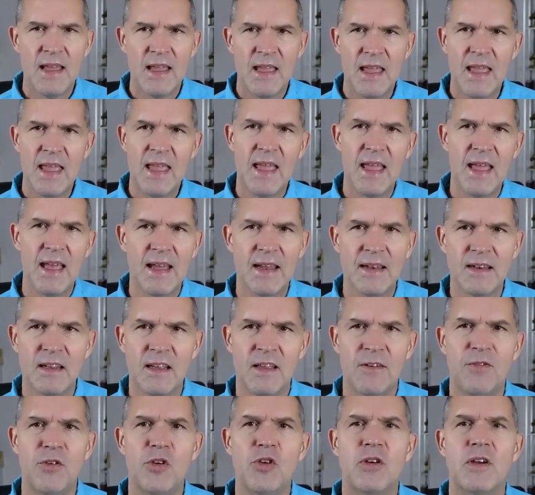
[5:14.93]
And
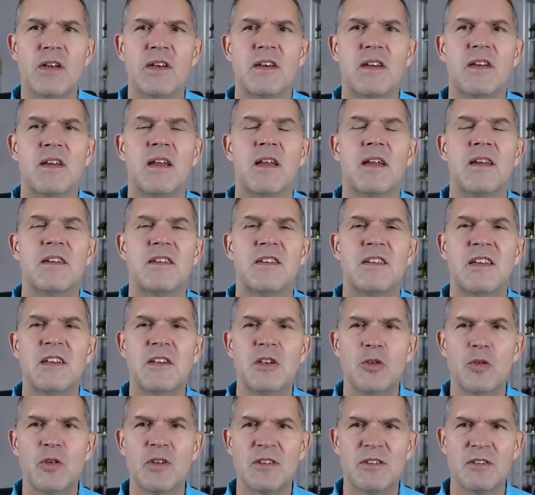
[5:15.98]
if you can
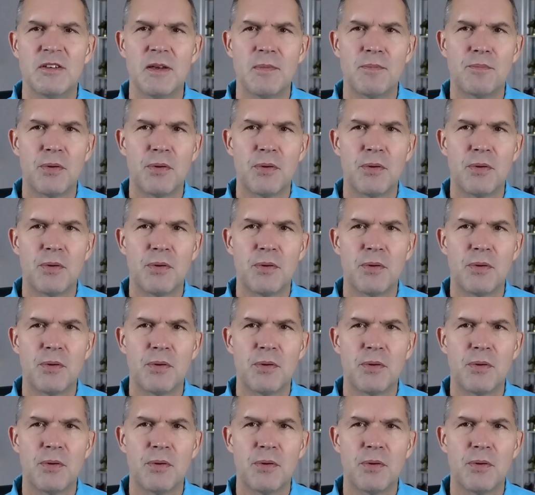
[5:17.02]
continuously